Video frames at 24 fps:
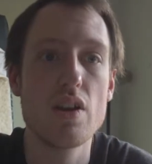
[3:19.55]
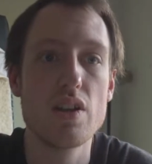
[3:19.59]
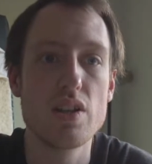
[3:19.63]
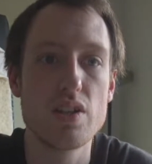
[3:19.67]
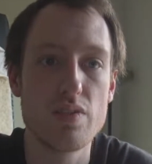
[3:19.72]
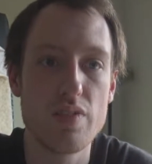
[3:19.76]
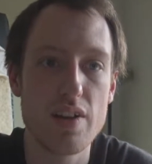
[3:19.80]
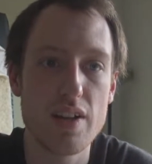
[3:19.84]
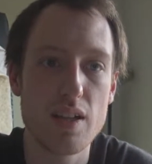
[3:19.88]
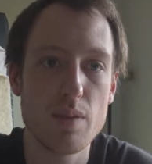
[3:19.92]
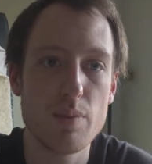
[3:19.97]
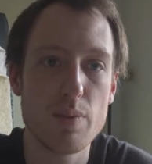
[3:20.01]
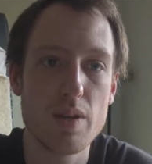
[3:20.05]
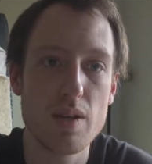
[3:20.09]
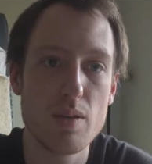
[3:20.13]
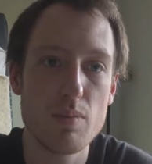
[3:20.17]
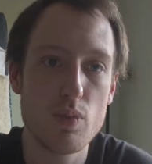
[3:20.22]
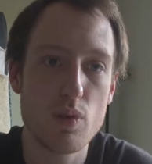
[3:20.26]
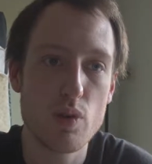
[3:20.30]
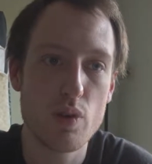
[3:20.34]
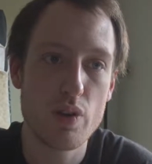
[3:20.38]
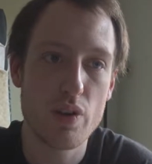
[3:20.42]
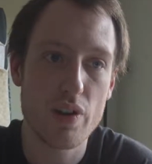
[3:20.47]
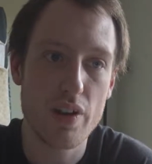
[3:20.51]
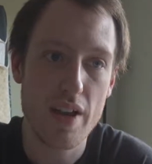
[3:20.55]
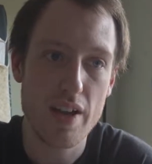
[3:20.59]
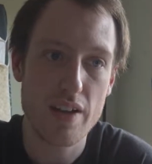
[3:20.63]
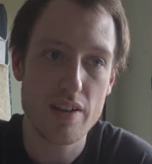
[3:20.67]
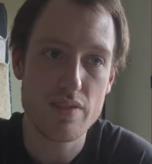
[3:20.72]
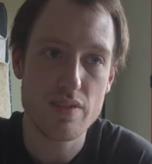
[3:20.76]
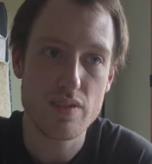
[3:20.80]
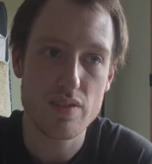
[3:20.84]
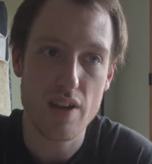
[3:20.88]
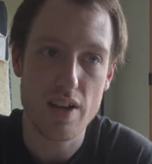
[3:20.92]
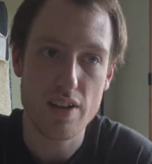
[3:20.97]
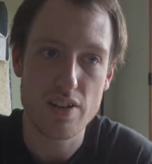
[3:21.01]
Developing a more
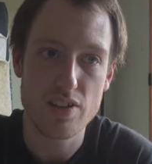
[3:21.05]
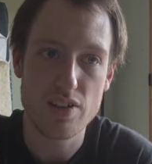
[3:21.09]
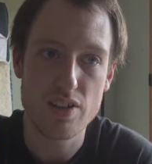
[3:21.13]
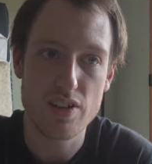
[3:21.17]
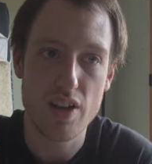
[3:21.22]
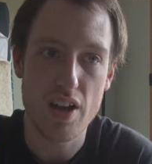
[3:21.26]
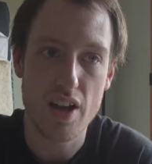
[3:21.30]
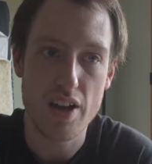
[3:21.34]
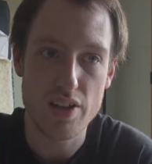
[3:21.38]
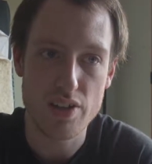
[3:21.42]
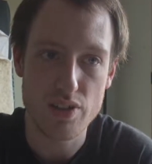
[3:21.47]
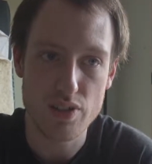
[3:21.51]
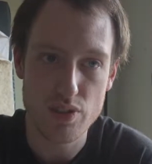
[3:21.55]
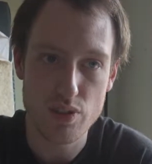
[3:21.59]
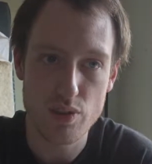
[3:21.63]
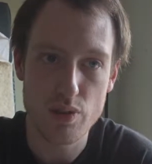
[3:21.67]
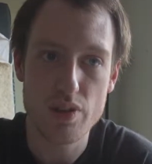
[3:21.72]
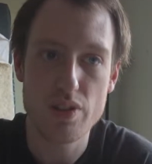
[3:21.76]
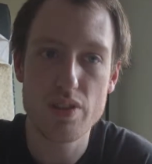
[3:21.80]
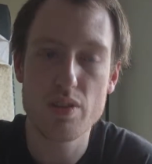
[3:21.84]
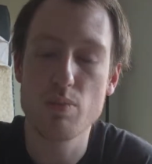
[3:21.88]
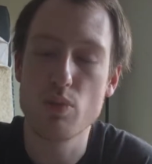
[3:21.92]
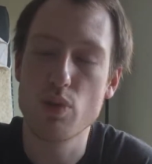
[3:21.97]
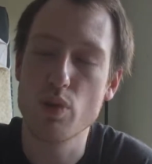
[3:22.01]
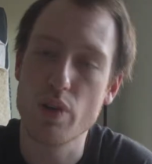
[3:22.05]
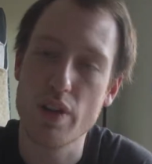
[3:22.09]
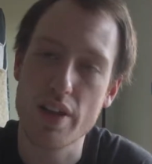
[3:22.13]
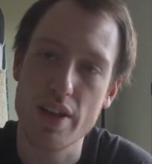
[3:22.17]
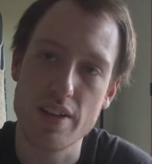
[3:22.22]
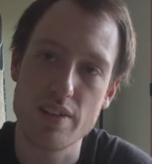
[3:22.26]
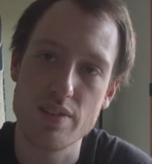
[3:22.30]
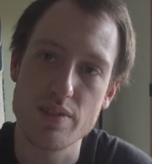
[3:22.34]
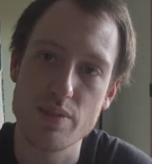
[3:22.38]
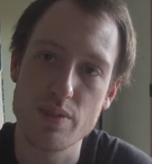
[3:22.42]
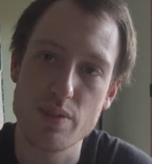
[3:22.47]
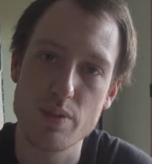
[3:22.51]
creative strategy, I enjoyed the more
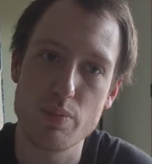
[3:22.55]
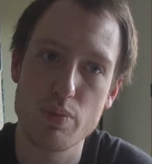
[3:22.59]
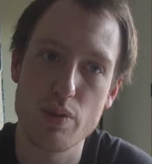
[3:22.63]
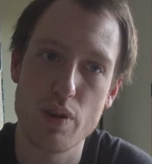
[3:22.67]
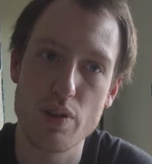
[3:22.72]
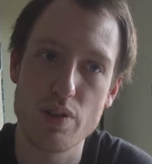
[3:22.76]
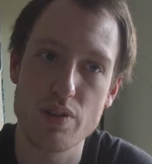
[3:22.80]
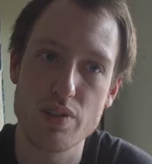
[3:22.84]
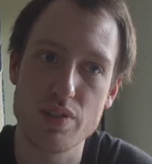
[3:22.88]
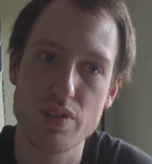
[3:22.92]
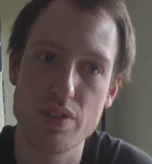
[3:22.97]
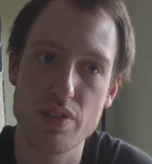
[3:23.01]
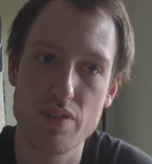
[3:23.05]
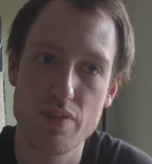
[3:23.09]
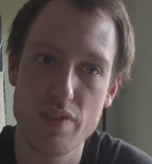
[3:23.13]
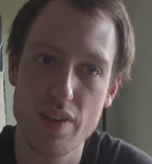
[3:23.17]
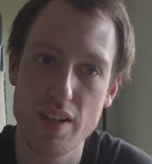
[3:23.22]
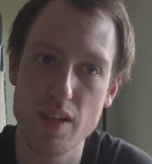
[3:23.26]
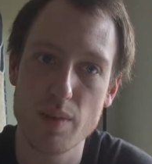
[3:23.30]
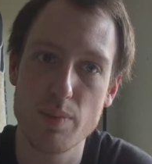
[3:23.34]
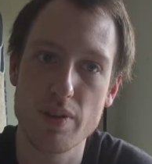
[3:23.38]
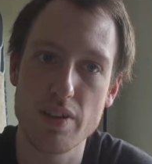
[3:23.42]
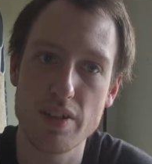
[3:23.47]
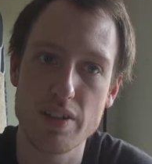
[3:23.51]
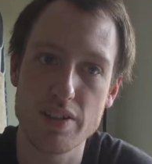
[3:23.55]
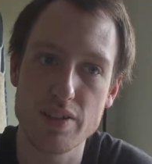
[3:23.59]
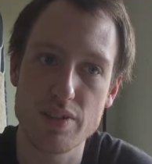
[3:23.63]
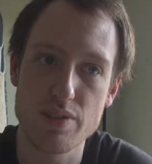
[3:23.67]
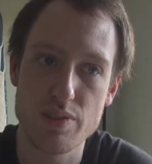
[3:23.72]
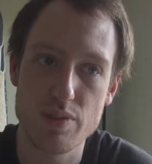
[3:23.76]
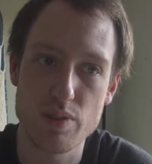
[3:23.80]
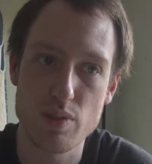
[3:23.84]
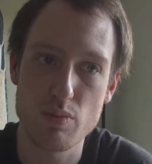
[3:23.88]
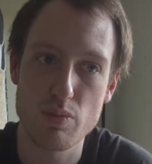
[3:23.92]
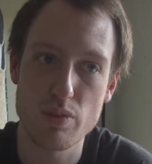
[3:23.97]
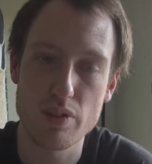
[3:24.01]
hands-on approach to developing a
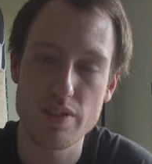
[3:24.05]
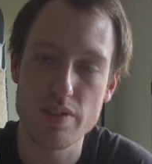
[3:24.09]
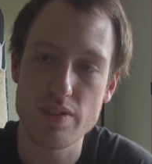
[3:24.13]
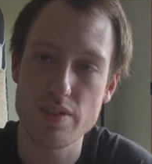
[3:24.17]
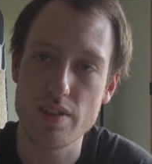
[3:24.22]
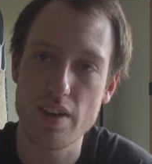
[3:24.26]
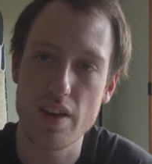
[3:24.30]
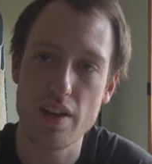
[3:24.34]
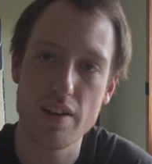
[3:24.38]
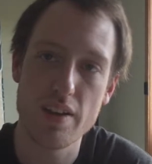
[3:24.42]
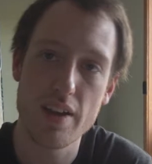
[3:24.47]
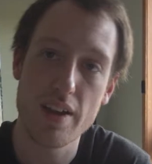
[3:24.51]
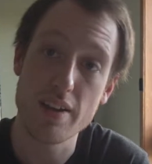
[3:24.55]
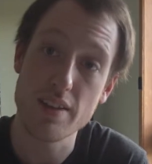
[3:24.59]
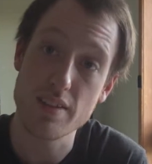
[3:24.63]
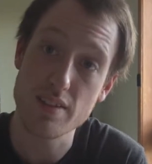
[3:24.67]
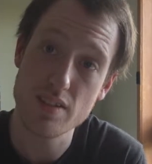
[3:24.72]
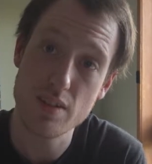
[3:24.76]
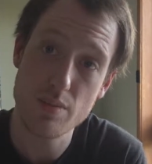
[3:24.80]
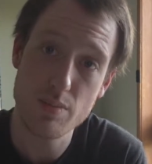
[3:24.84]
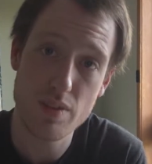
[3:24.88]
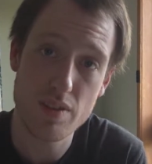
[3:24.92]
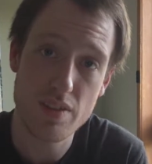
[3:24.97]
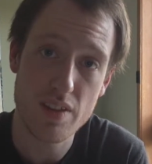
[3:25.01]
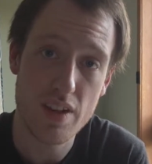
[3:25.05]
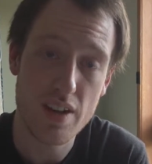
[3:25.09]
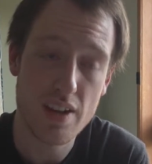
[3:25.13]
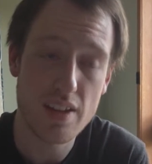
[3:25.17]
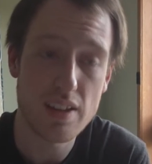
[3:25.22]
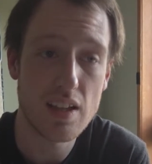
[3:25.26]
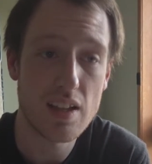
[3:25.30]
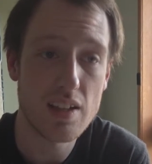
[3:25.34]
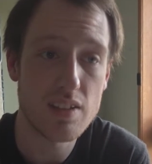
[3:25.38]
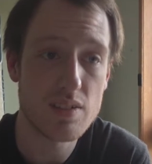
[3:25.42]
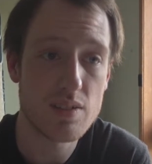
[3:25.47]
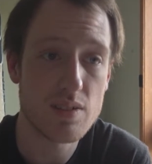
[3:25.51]
consumer insight, and it's something that
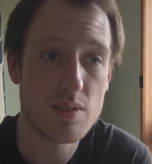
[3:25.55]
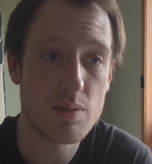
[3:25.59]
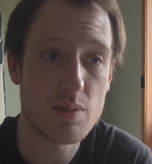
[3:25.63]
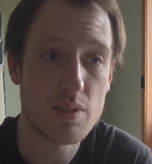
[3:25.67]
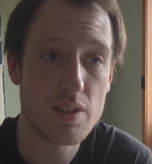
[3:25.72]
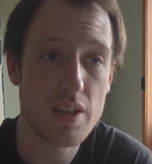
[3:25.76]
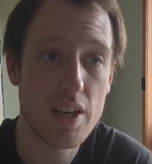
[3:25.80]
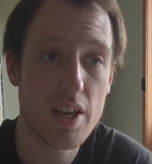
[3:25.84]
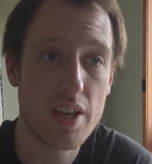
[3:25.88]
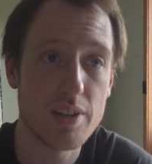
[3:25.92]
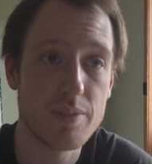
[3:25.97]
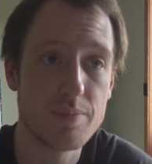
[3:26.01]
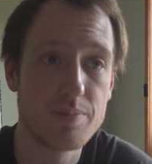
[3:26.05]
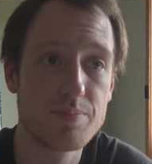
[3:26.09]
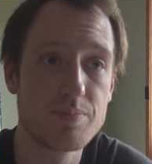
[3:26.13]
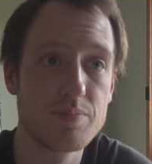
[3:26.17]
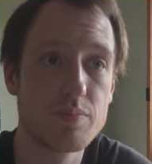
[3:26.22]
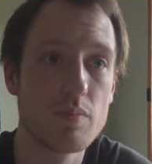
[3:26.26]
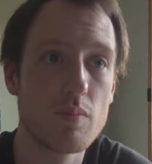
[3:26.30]
I'd like to do again.